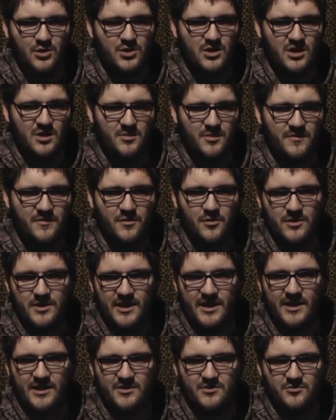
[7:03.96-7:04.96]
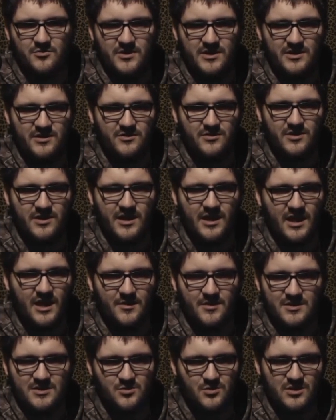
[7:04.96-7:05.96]
it loaded up before and I had to redo the
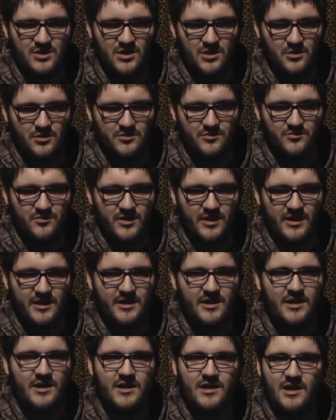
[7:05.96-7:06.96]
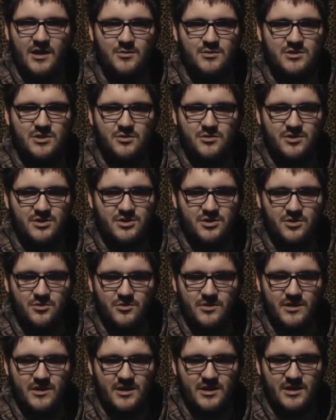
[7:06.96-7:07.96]
game because it wasn't loading right, it was only
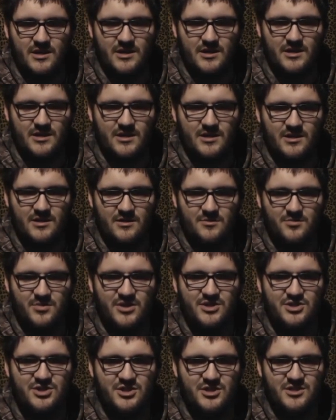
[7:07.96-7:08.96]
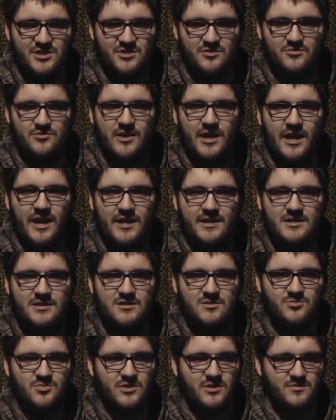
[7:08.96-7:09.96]
showing Pidgeys and
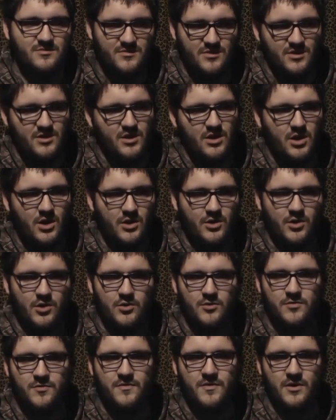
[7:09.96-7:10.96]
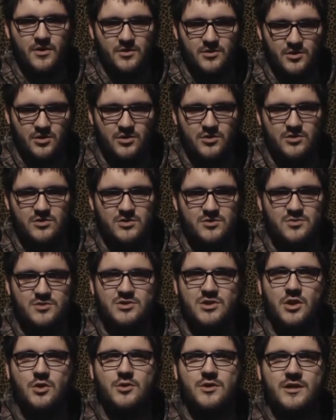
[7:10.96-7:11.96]
rats. But on her phone, hers
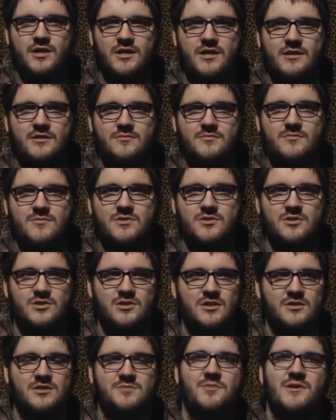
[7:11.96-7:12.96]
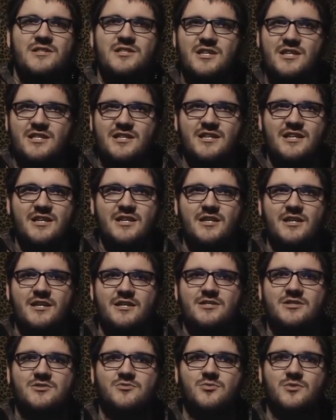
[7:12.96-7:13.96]
was loading it. So it was basically
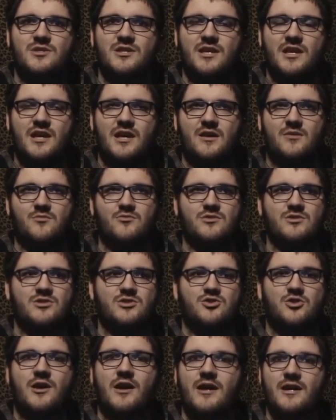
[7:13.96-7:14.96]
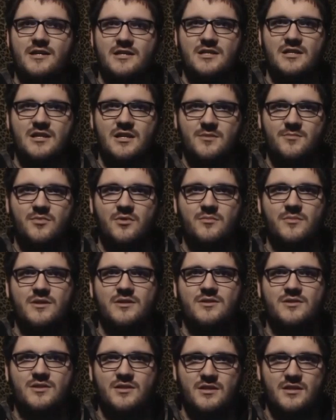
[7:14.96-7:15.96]
glitched when the game was trying to
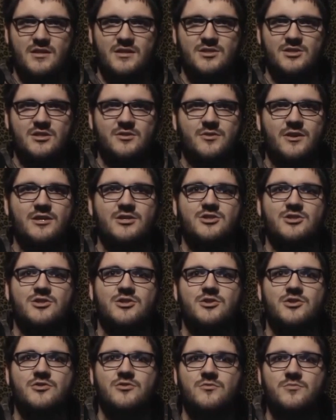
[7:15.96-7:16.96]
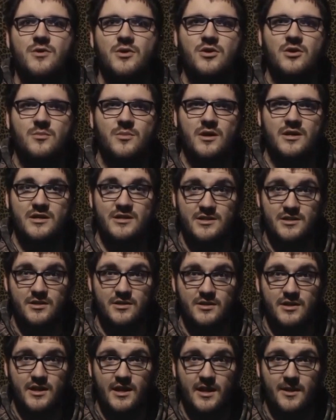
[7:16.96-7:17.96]
implement the Generation 2 Pokemon
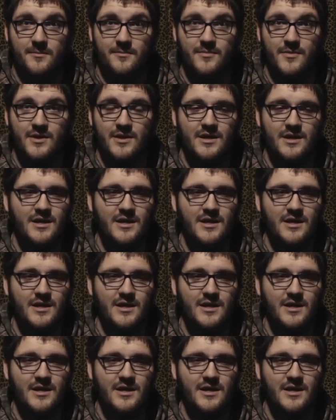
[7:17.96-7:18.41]
into the game.